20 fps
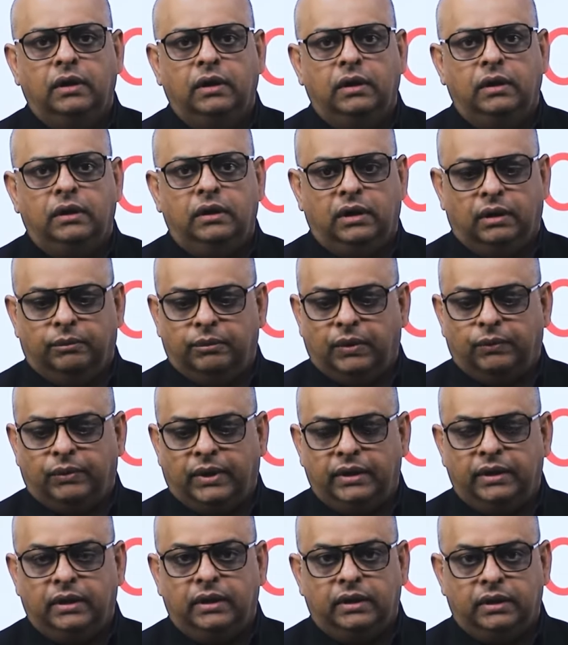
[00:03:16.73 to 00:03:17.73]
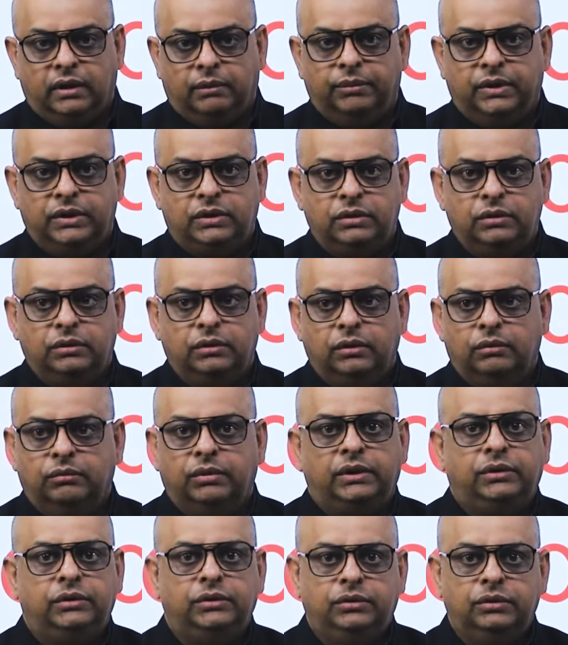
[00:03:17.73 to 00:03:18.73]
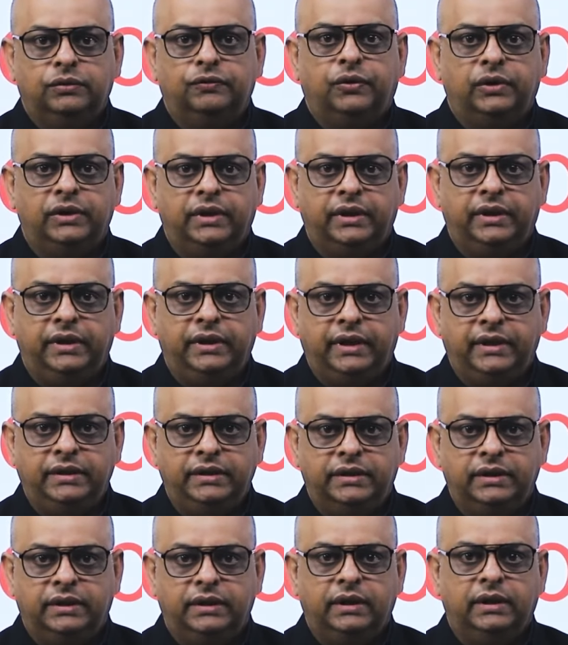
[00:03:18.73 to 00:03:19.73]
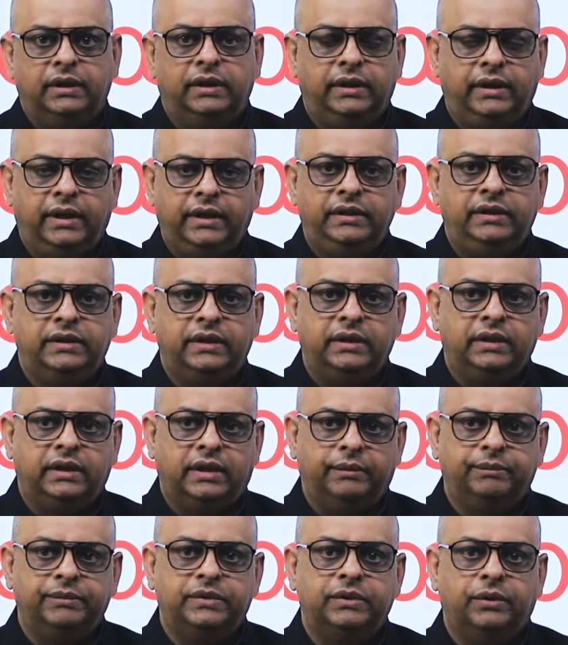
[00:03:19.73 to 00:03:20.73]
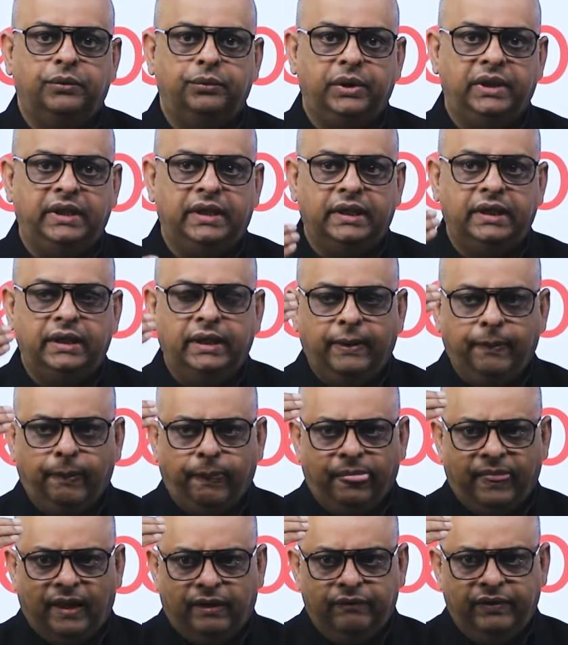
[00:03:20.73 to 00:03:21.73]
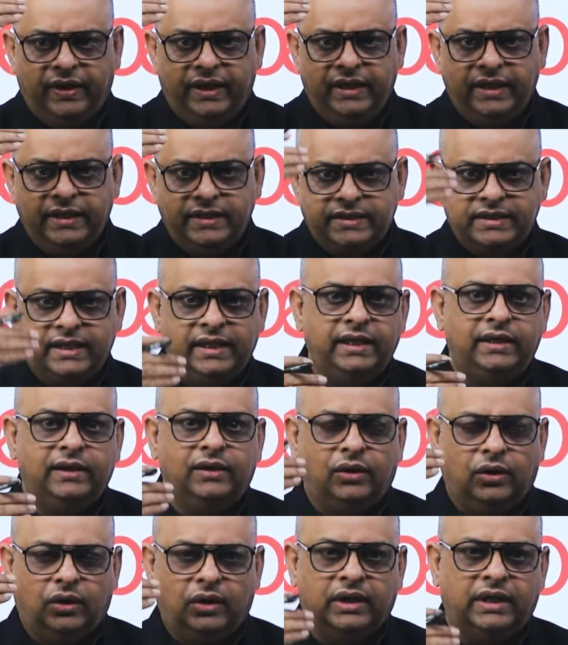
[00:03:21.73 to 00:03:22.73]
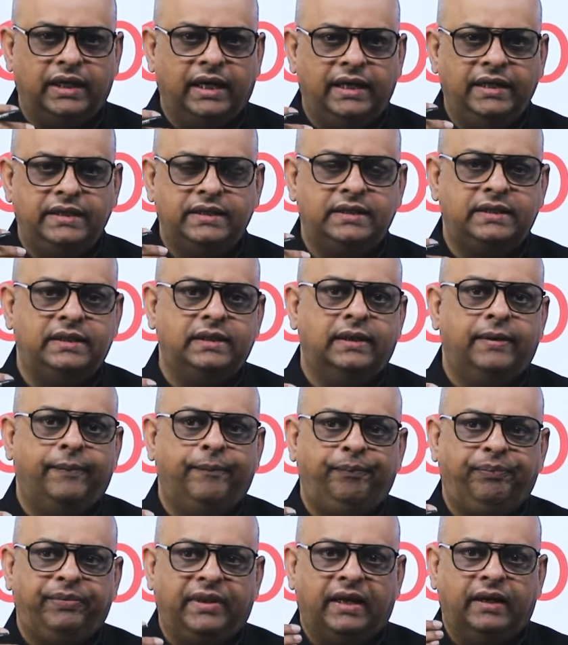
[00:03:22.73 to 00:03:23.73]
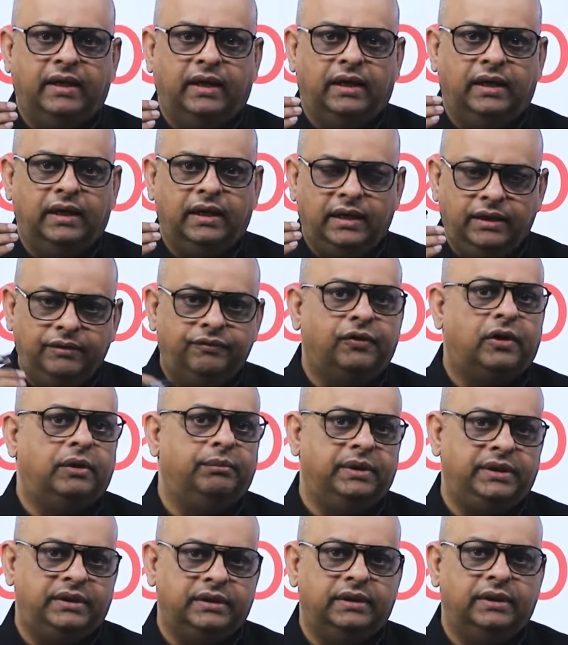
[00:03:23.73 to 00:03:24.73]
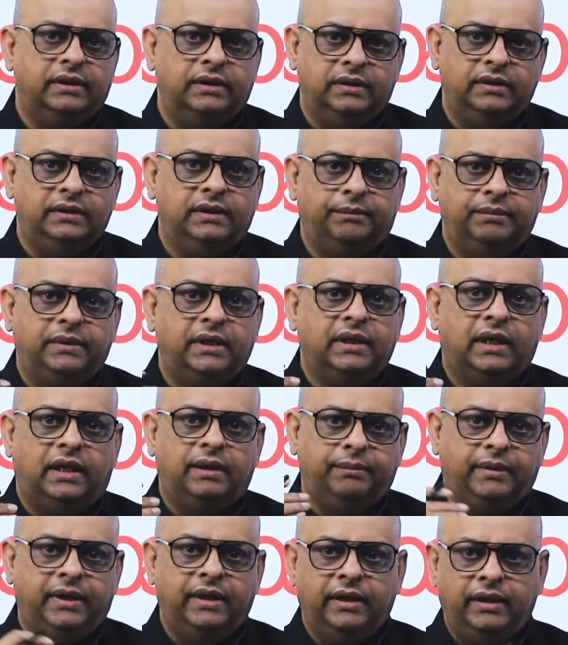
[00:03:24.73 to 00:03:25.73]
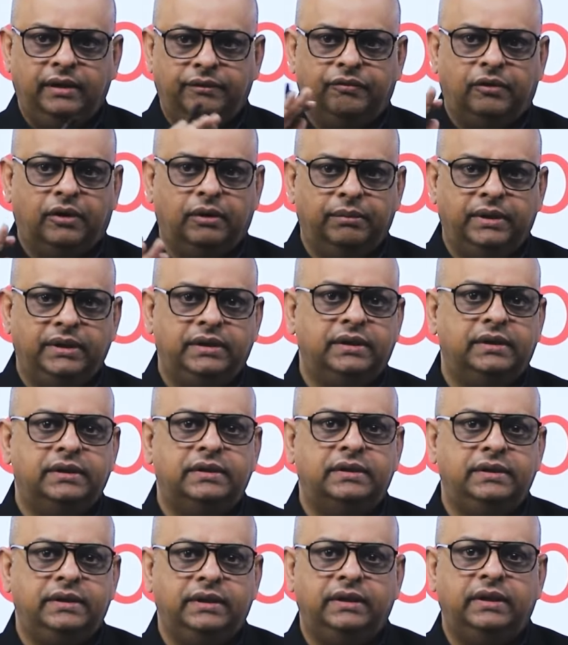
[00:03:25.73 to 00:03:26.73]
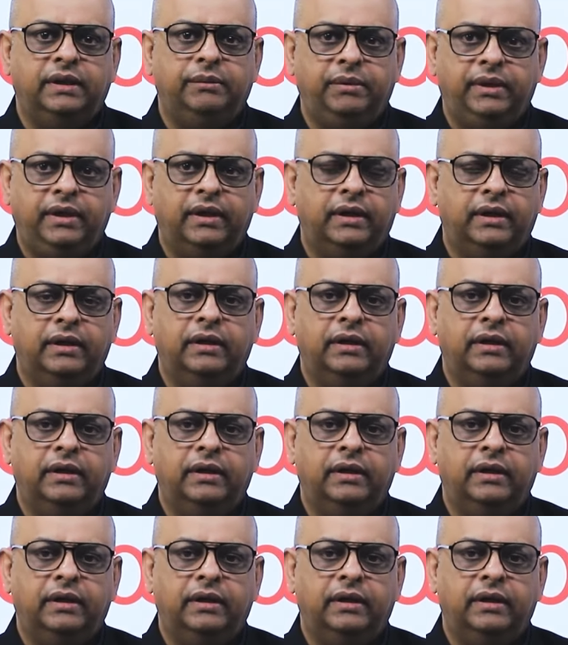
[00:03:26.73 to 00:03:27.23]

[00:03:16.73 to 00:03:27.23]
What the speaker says: Number one. Number two, what you do for the retention. Retention comes with the very slick organized information. Jab tak aapke informations jitne bhi hain,